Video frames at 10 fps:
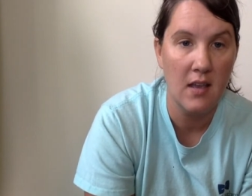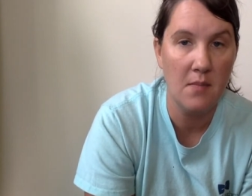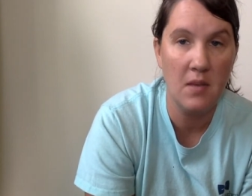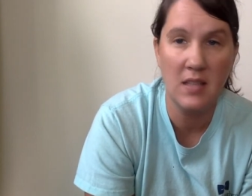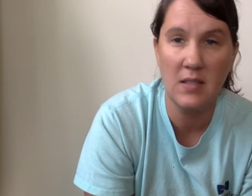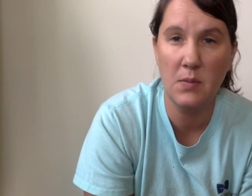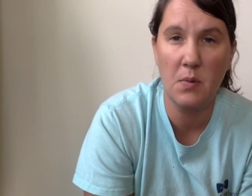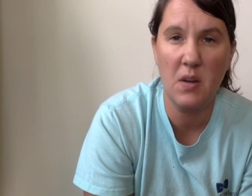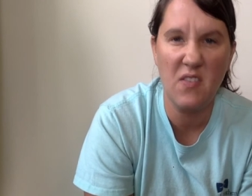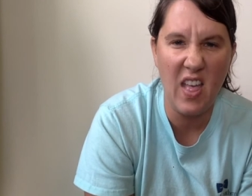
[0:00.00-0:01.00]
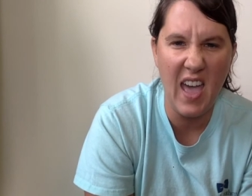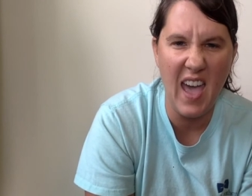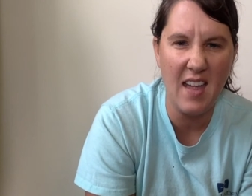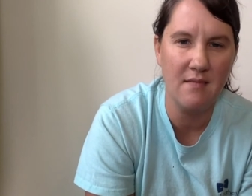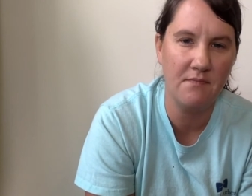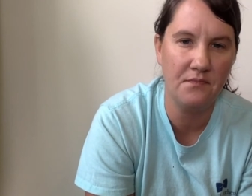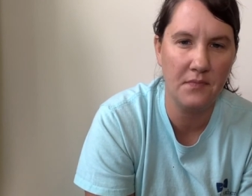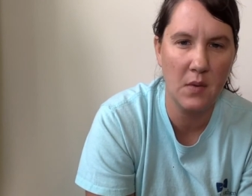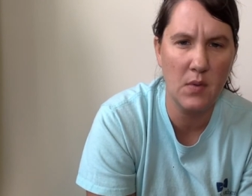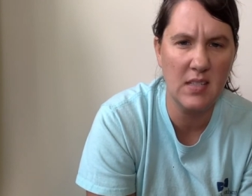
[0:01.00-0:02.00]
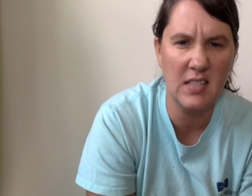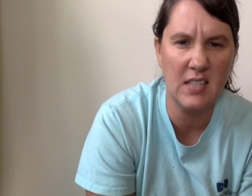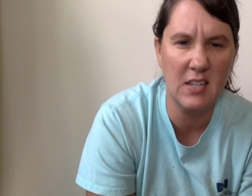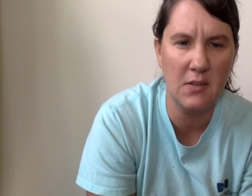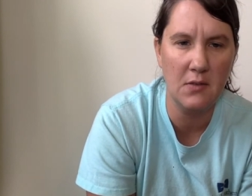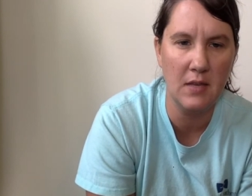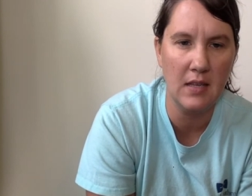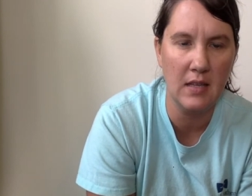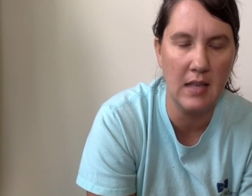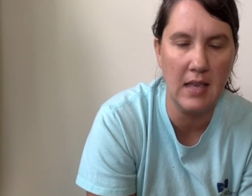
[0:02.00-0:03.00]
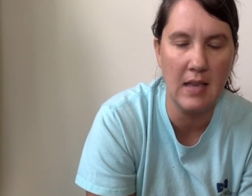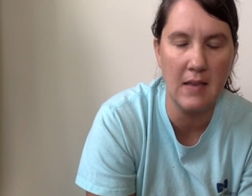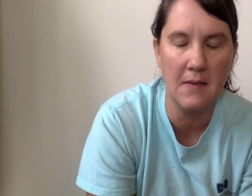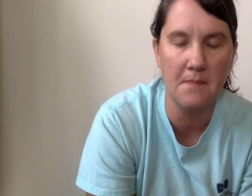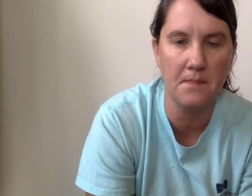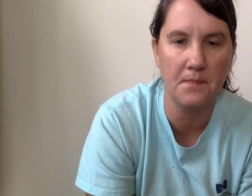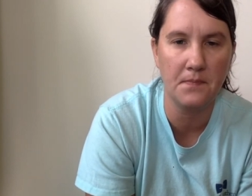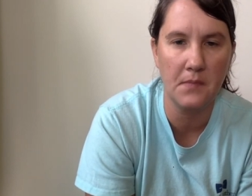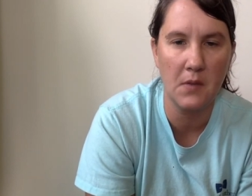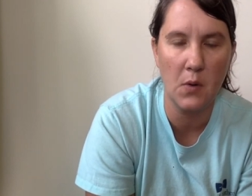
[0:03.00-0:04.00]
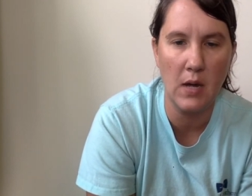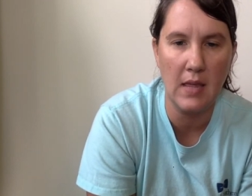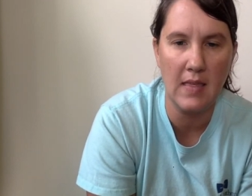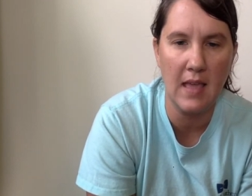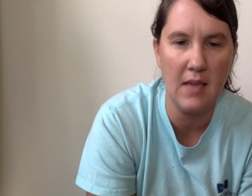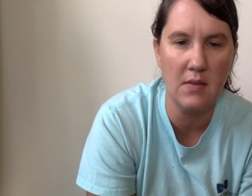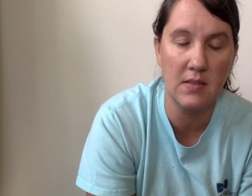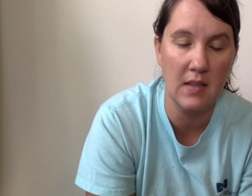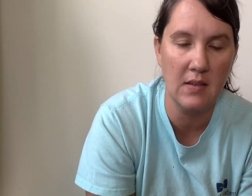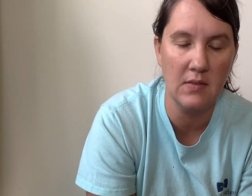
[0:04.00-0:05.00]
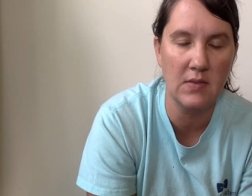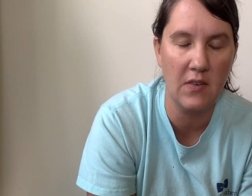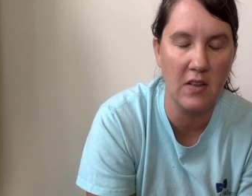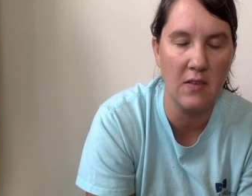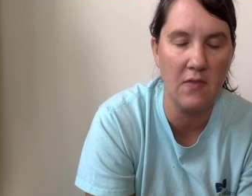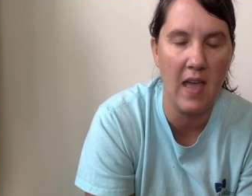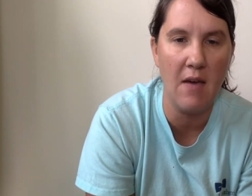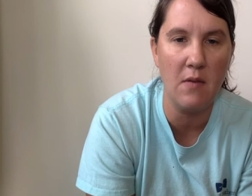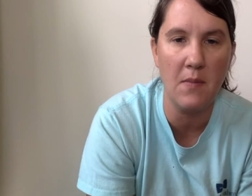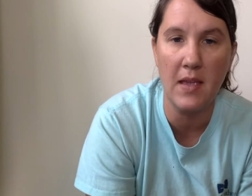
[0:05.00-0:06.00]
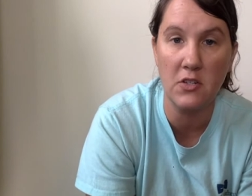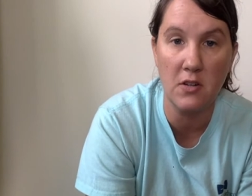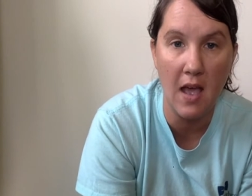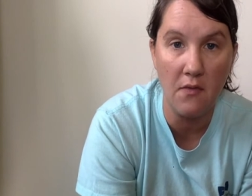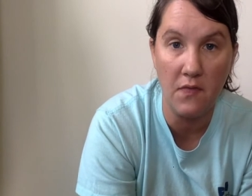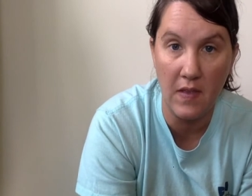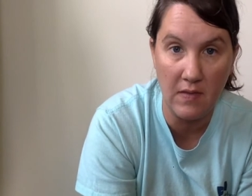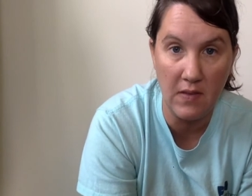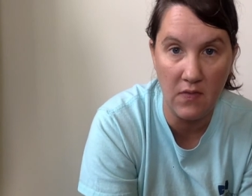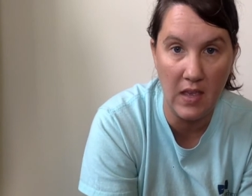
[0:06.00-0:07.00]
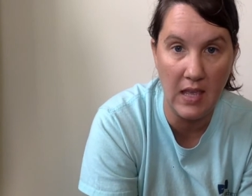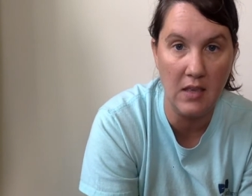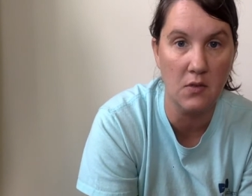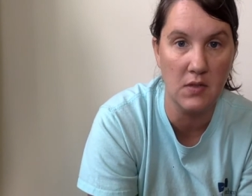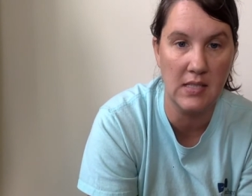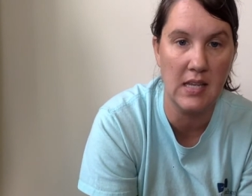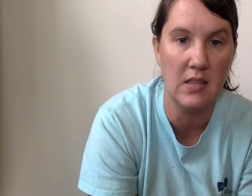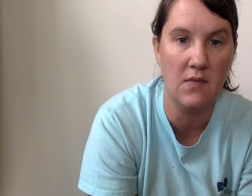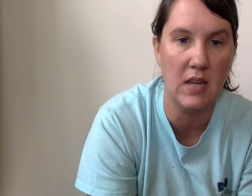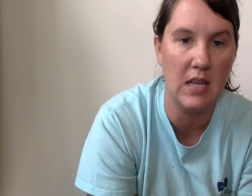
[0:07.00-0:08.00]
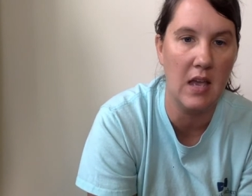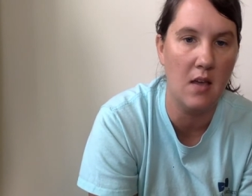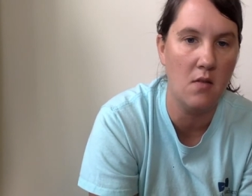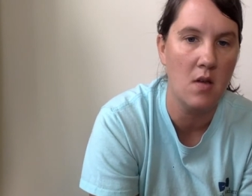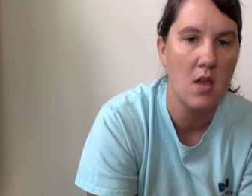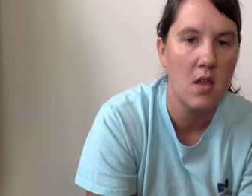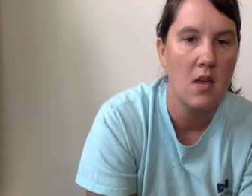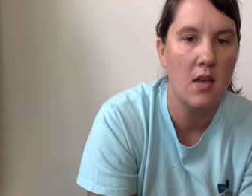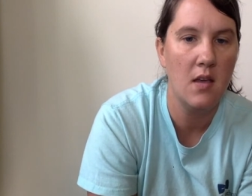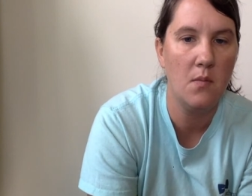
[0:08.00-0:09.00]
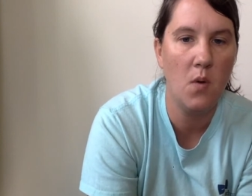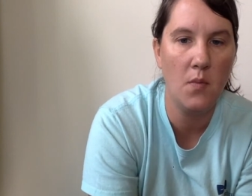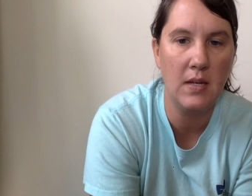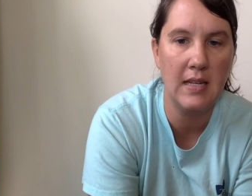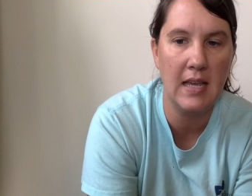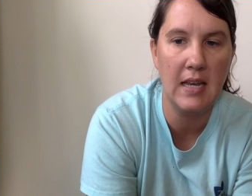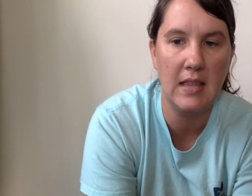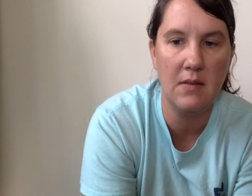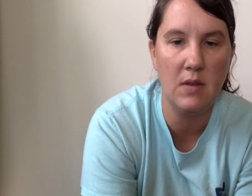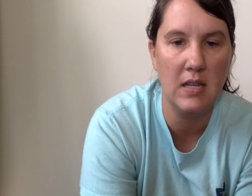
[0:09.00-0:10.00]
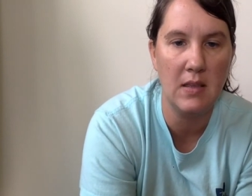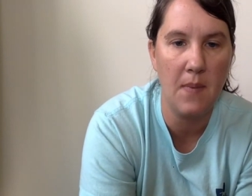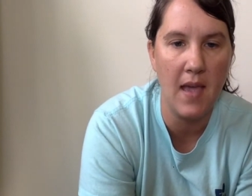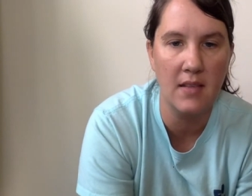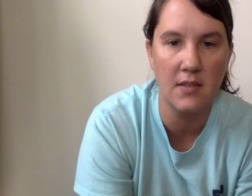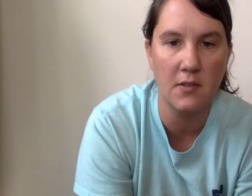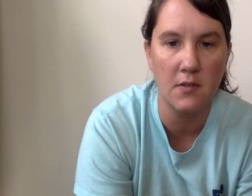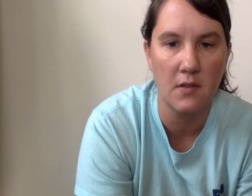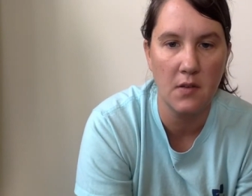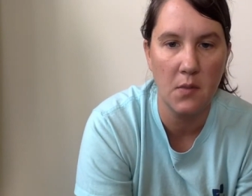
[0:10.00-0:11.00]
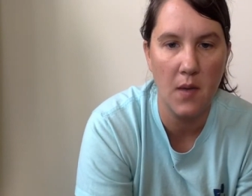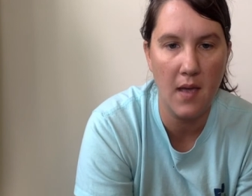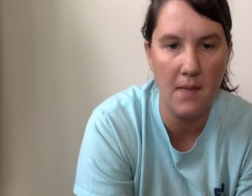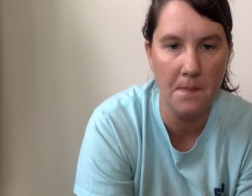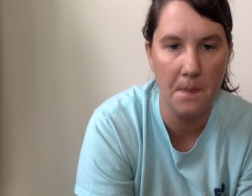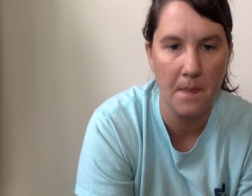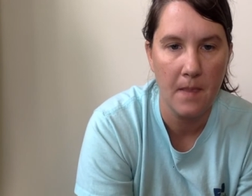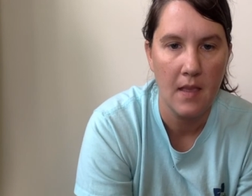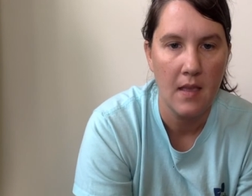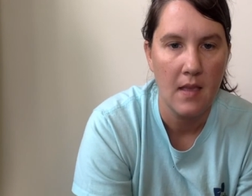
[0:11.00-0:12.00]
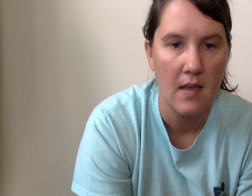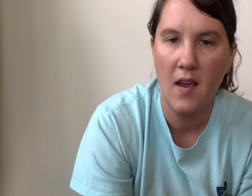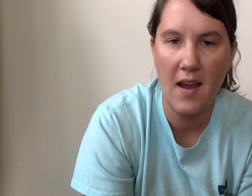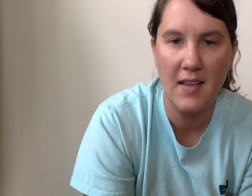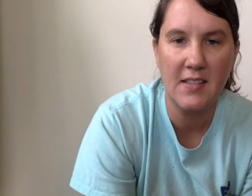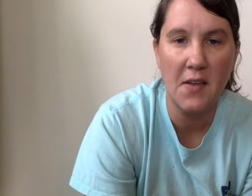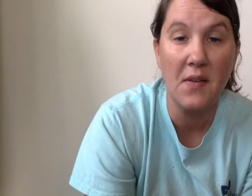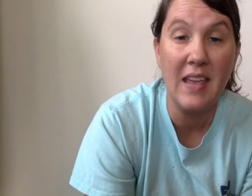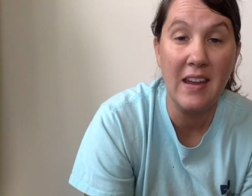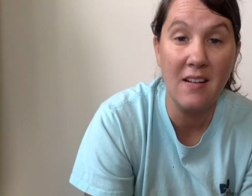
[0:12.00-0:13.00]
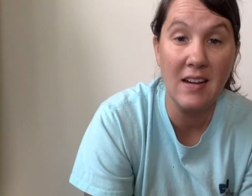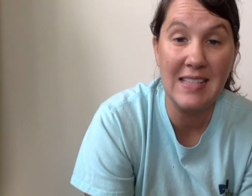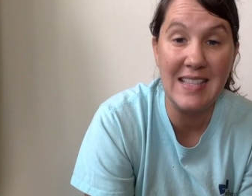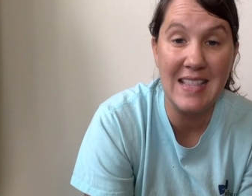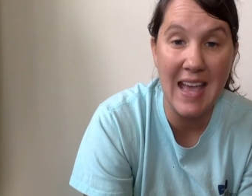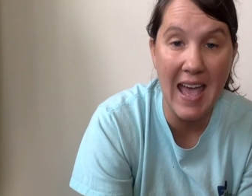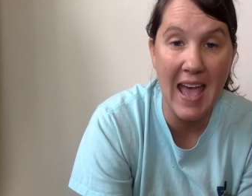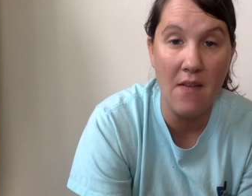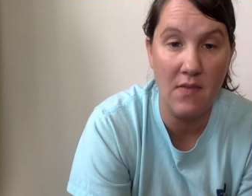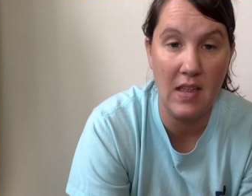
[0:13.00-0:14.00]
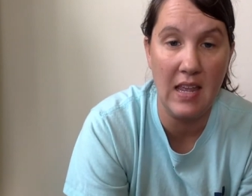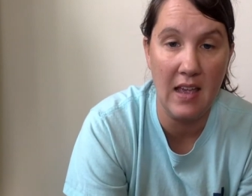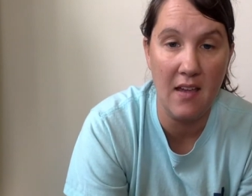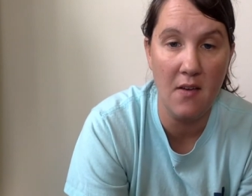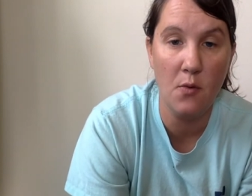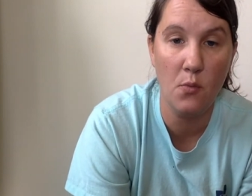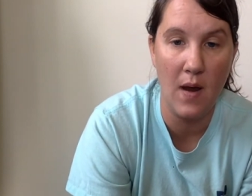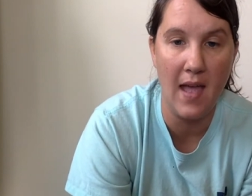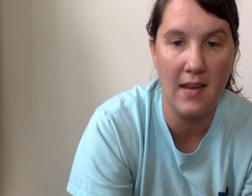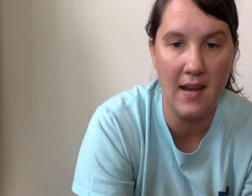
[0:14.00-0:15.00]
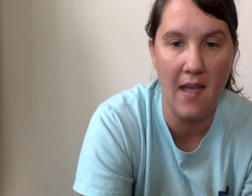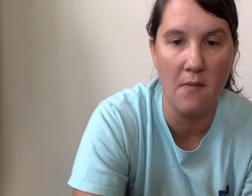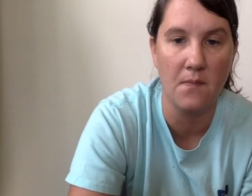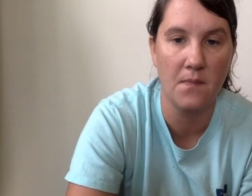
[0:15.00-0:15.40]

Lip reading: because it was pretty flat. It wasn't too hilly or anything. It was fairly flat. We measured out 50 feet. You'll see in the video what we did, and then we did the PACER. Okay? Alright, so here is that video right now.